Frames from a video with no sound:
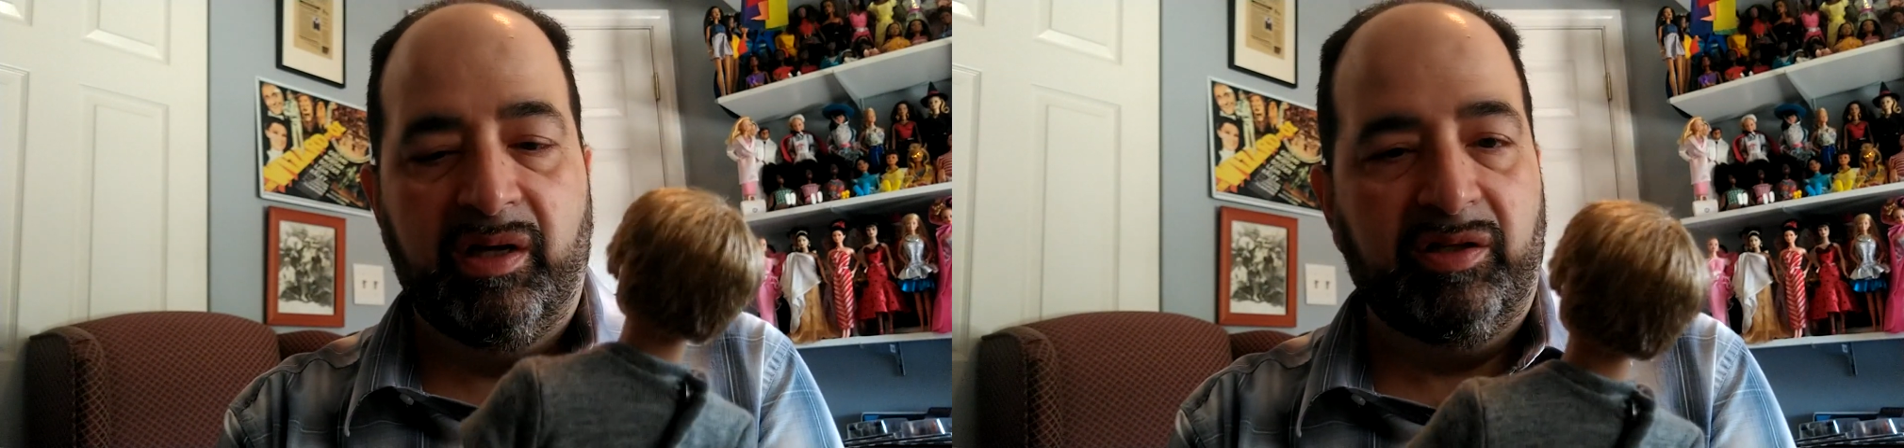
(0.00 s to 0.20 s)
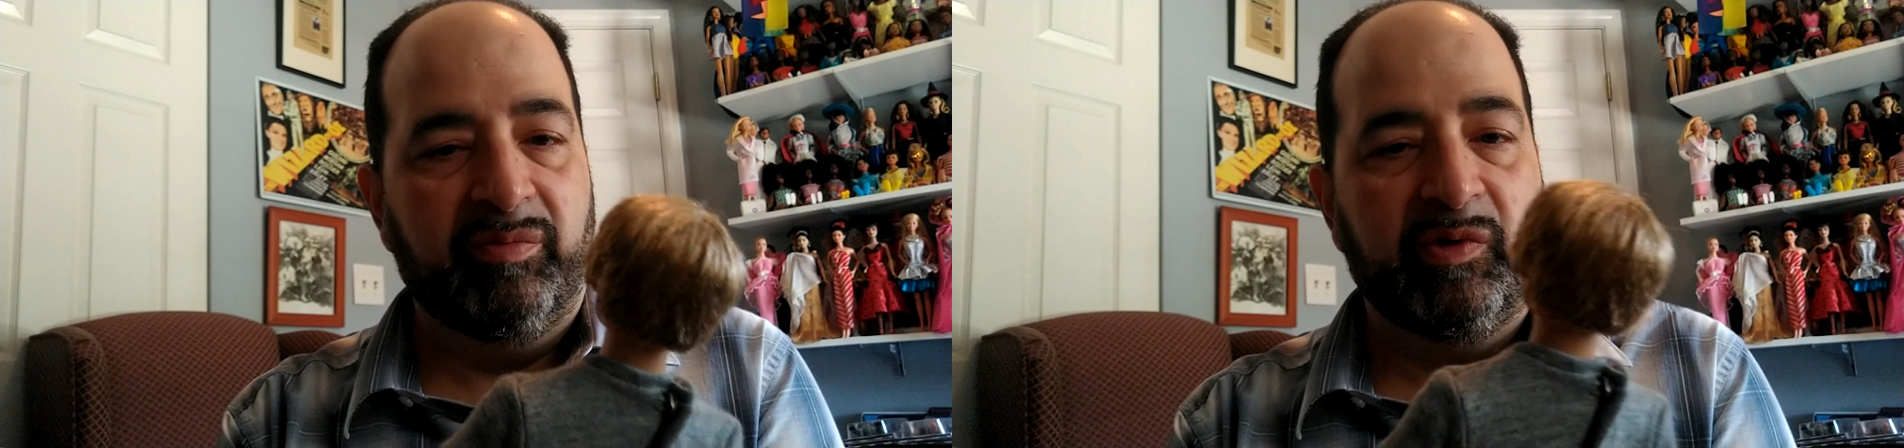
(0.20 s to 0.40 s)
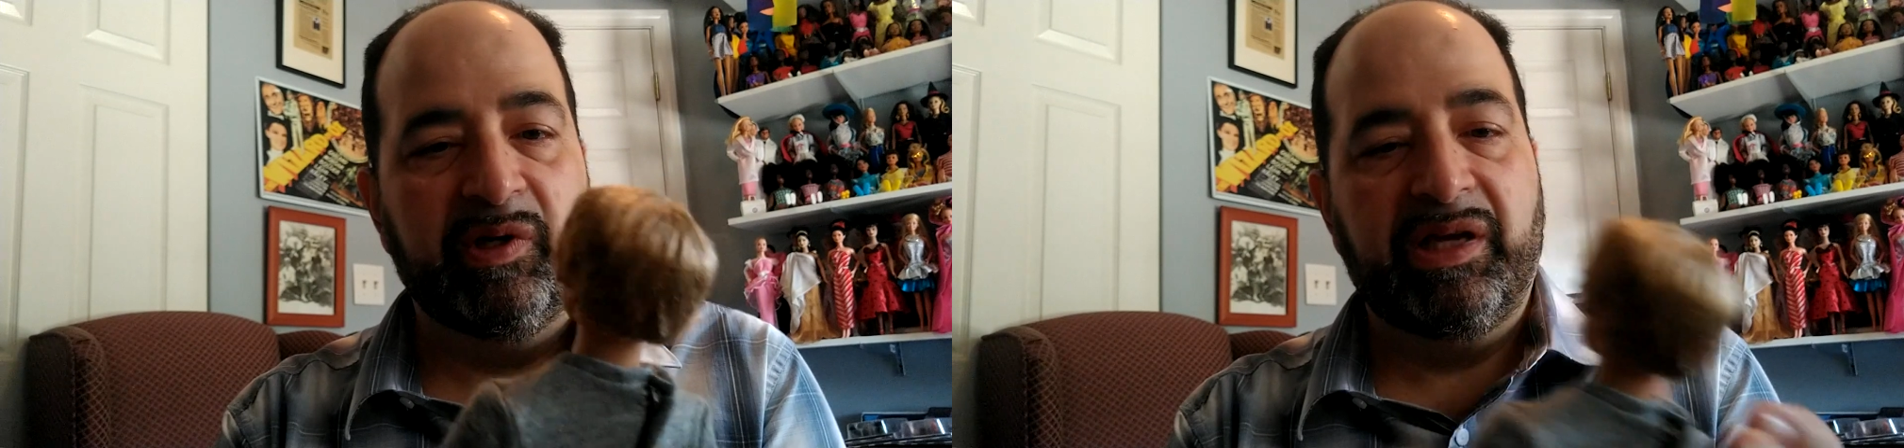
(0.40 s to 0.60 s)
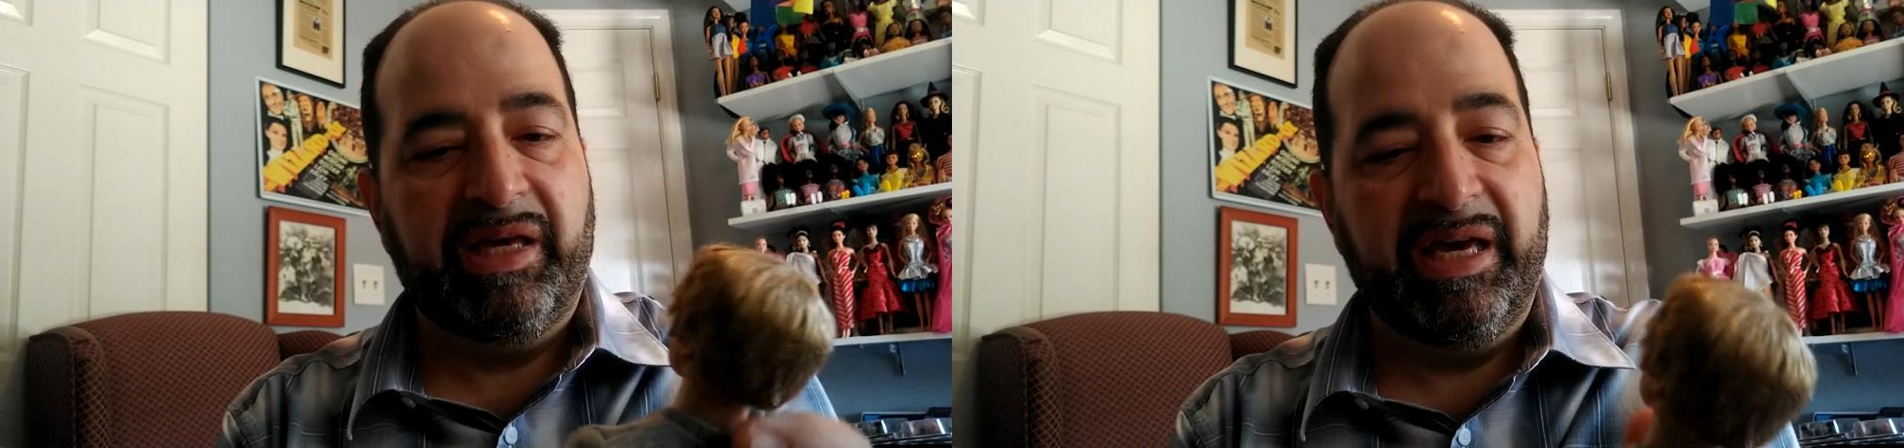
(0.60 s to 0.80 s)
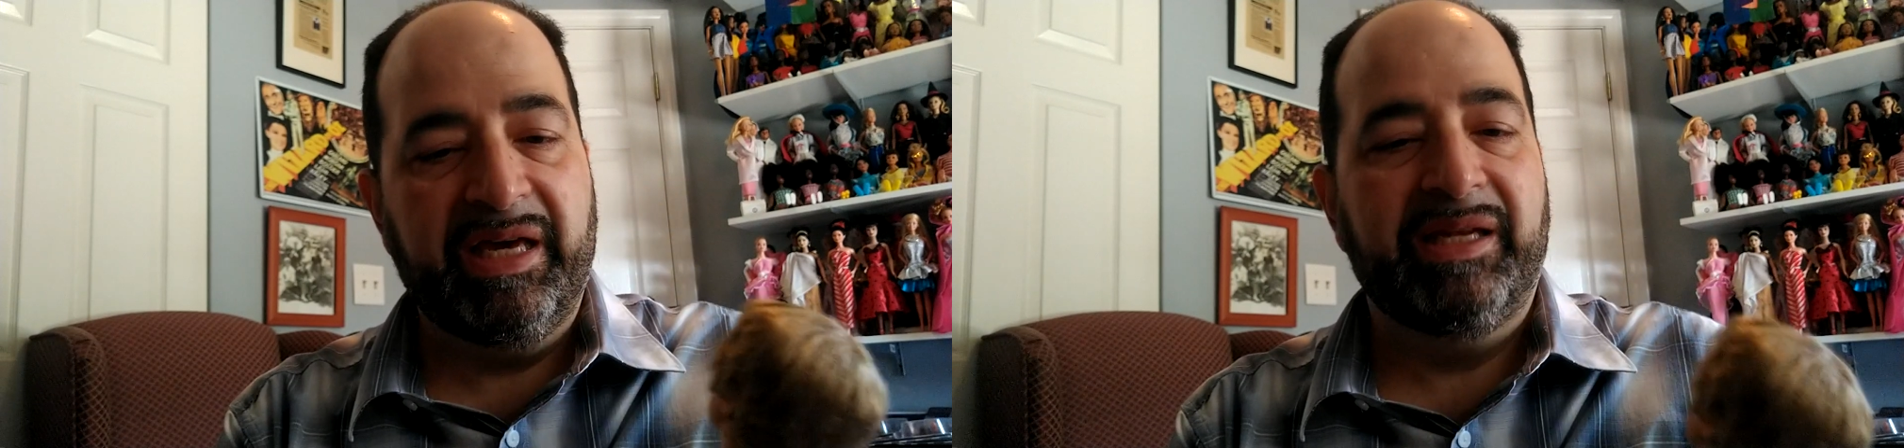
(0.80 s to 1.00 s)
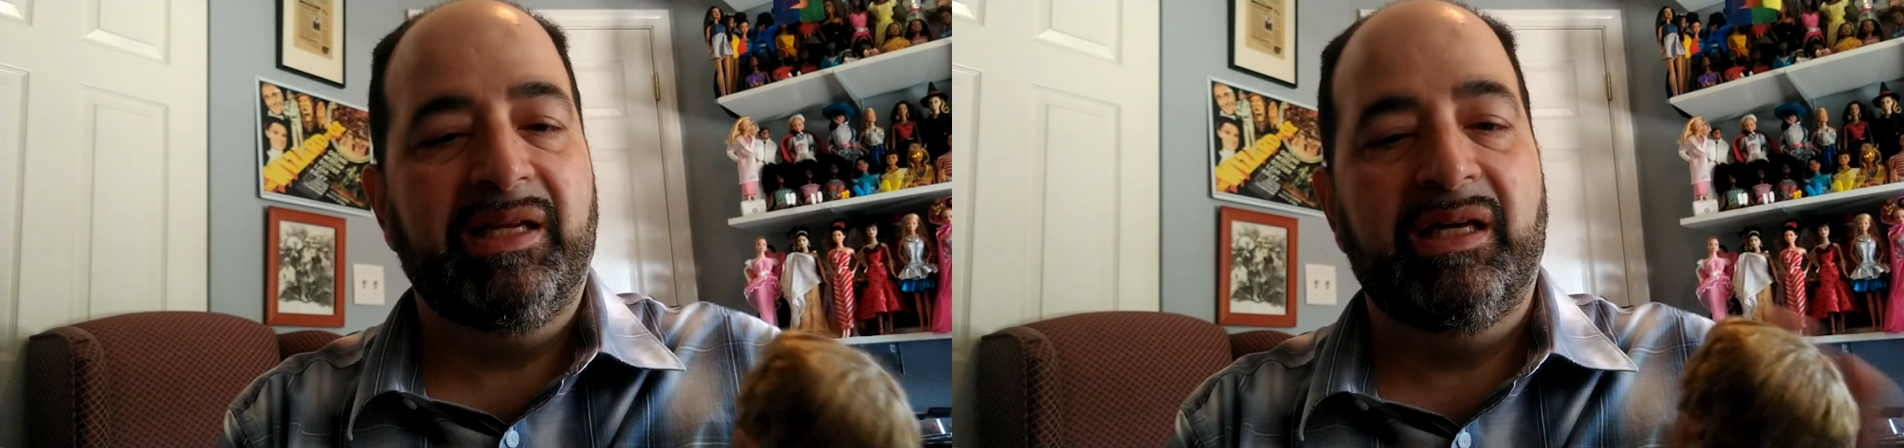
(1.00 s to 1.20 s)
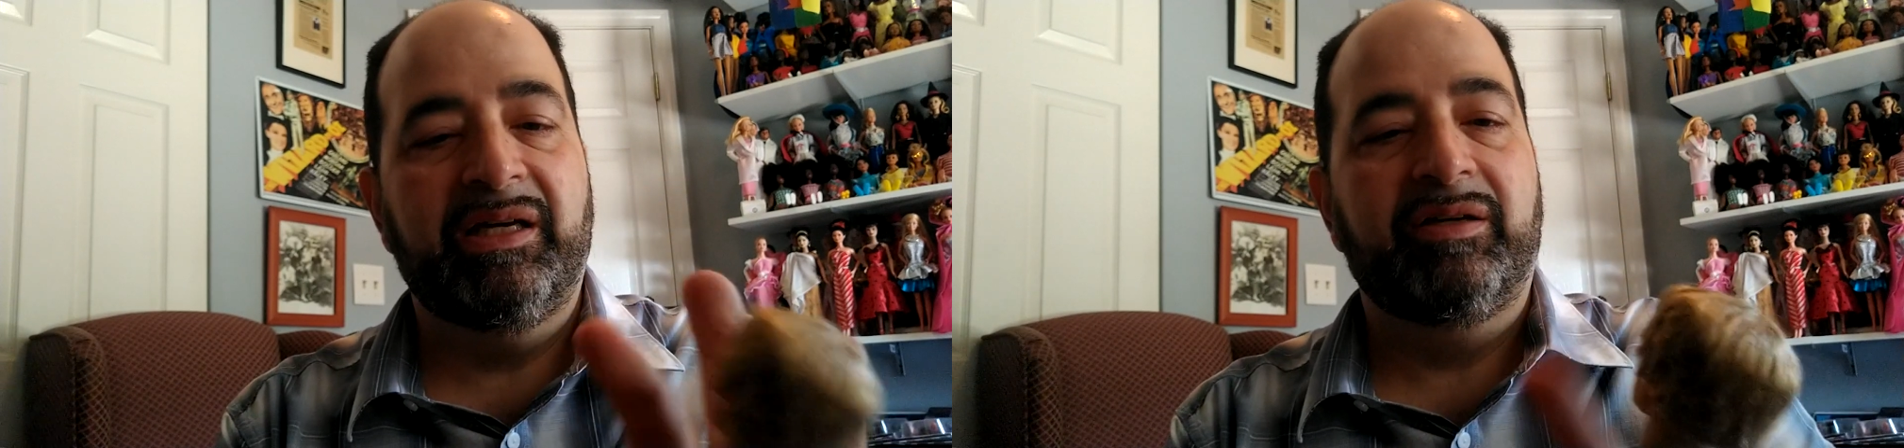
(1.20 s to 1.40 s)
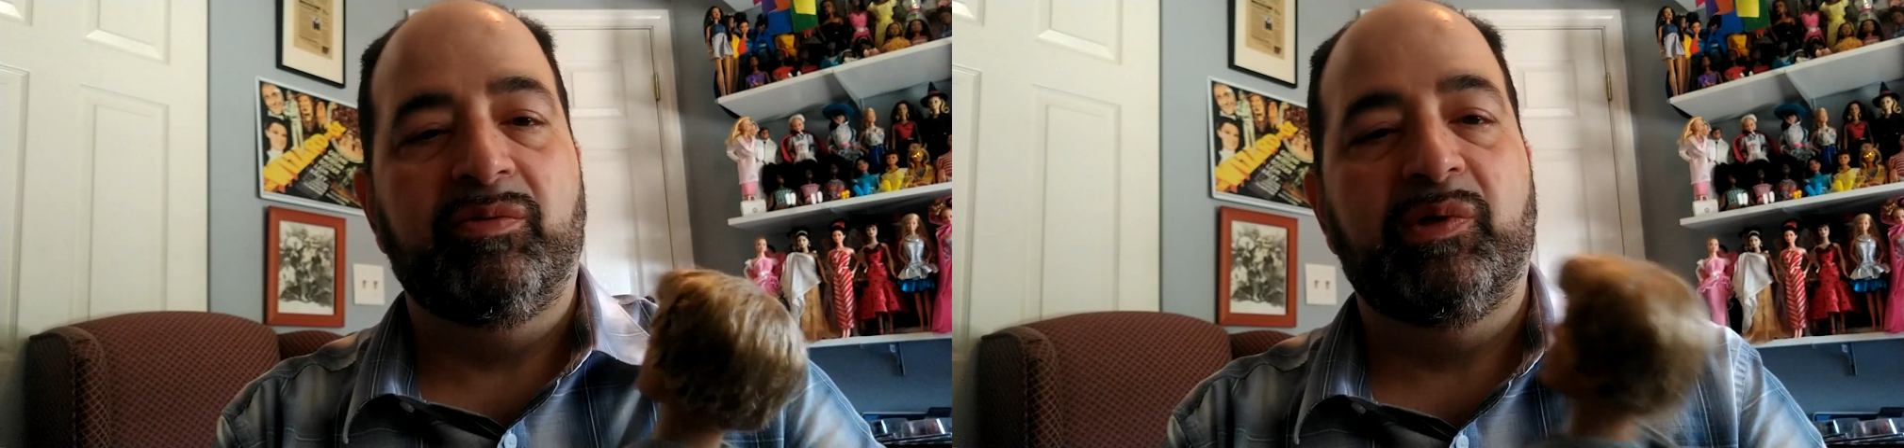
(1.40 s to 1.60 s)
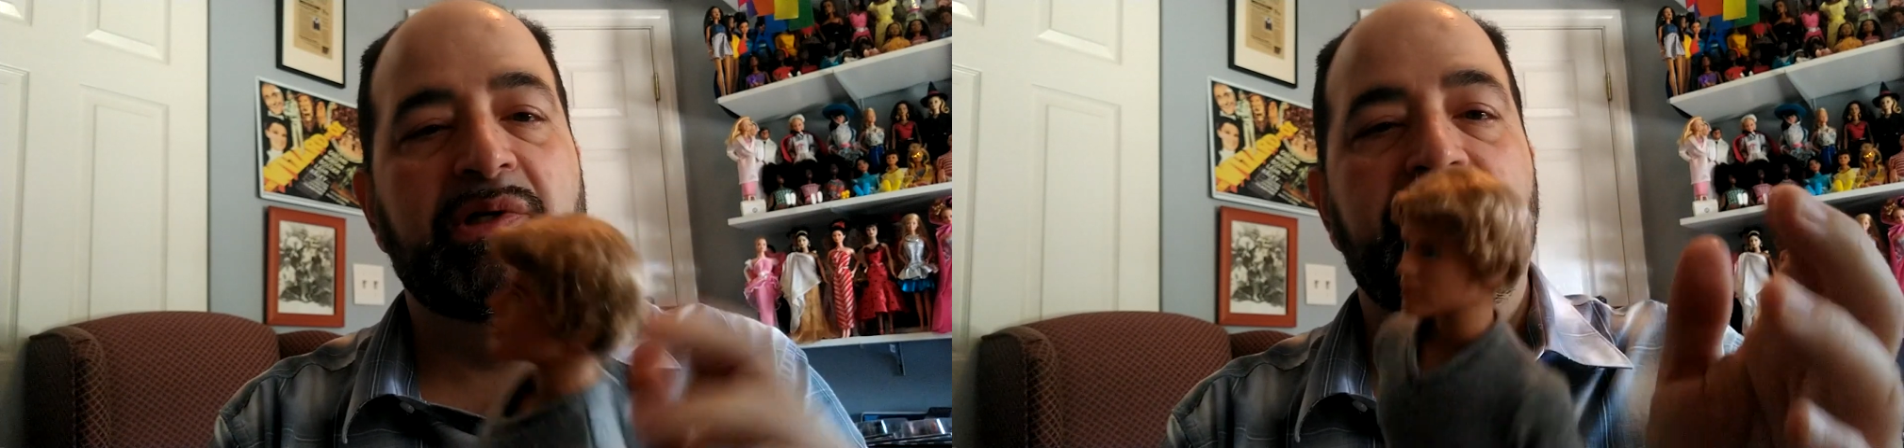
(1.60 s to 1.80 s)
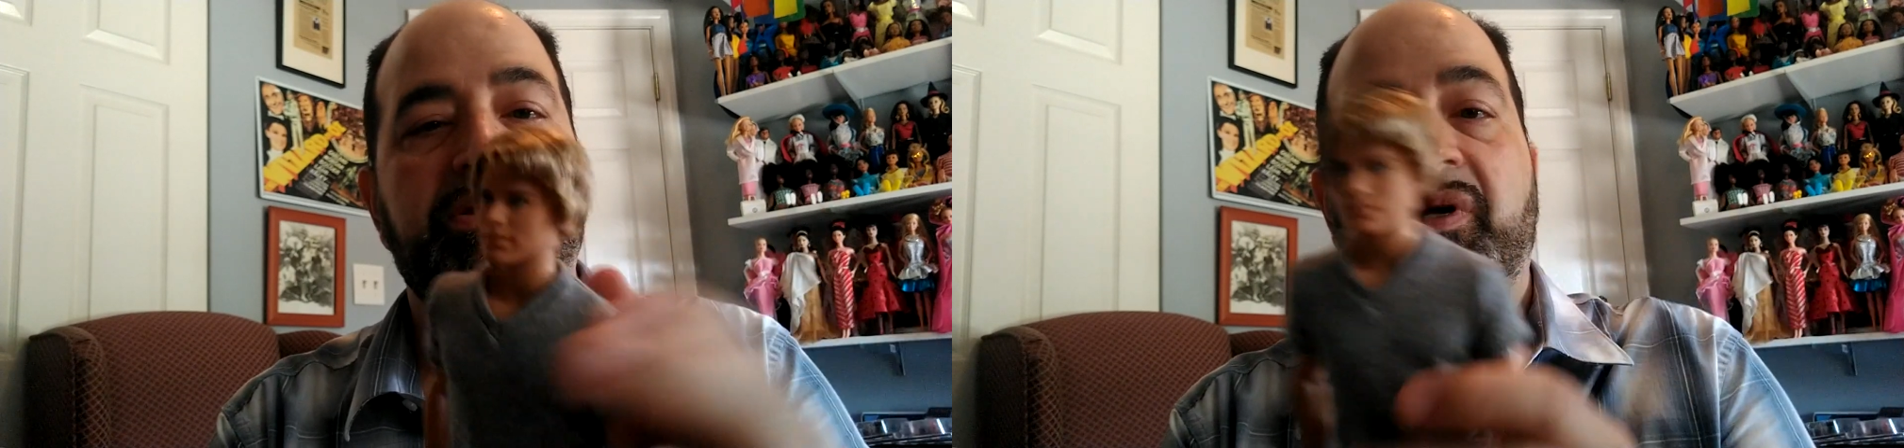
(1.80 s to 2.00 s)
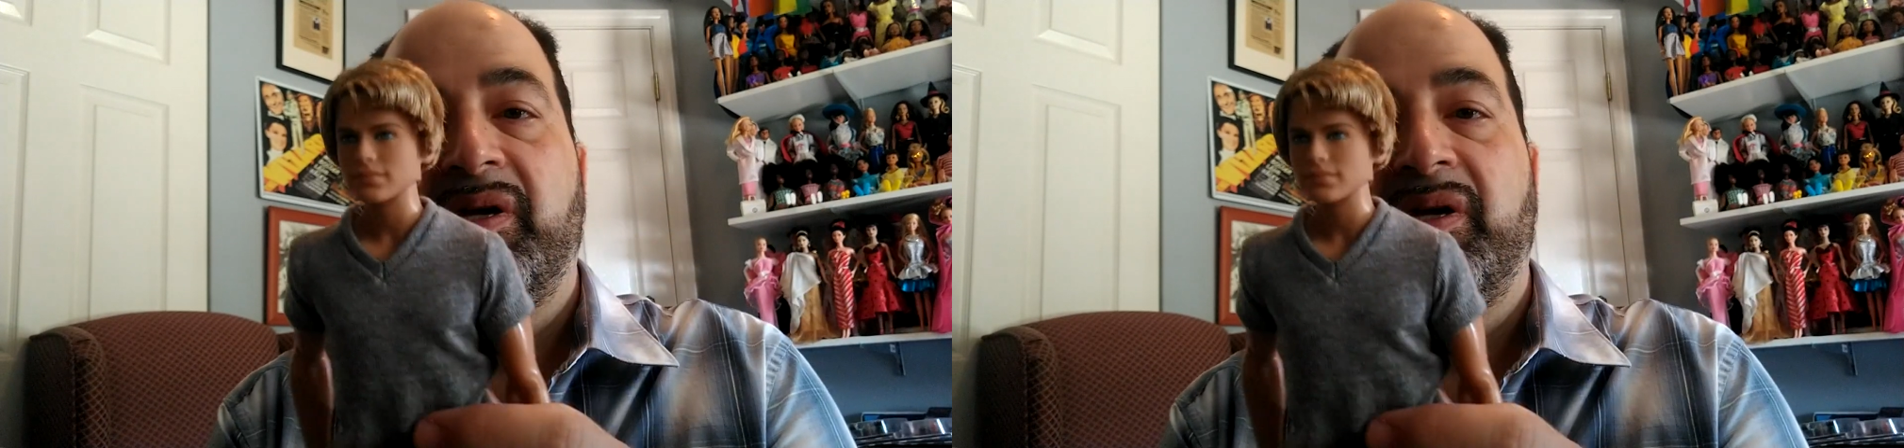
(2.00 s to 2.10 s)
the more Ken-like one.